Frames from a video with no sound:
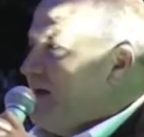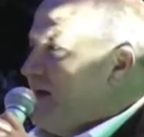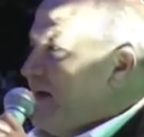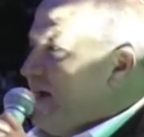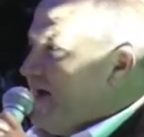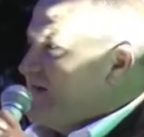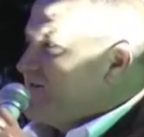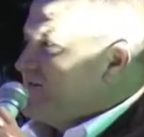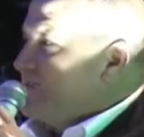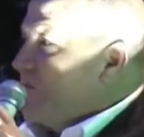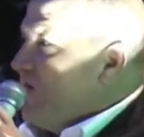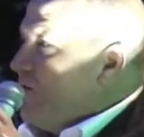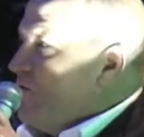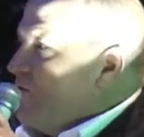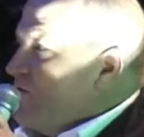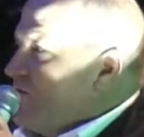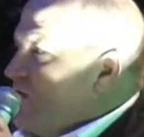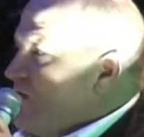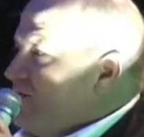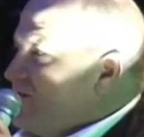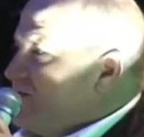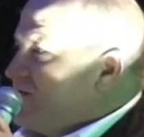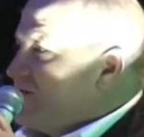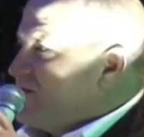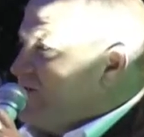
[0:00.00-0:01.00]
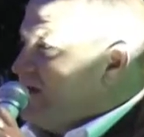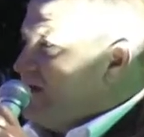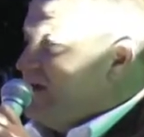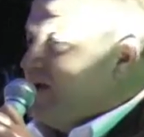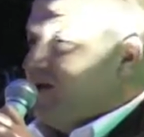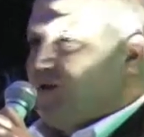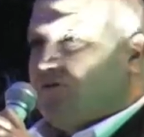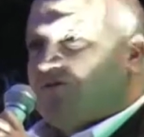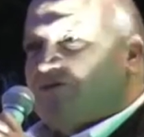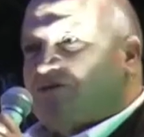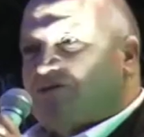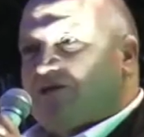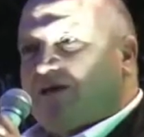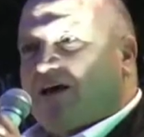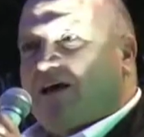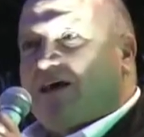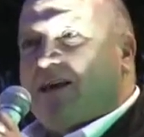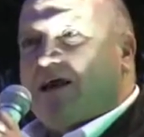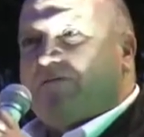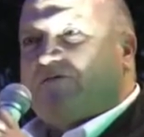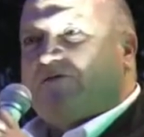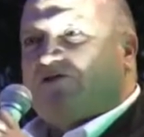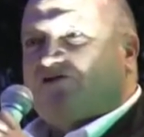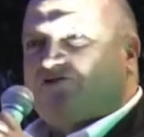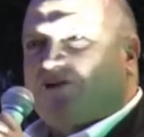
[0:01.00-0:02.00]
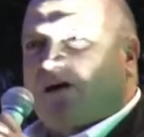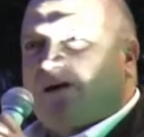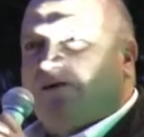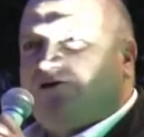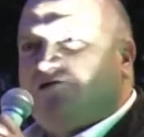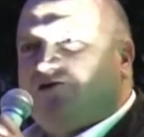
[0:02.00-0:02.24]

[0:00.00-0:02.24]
It's no good the TUC and other trade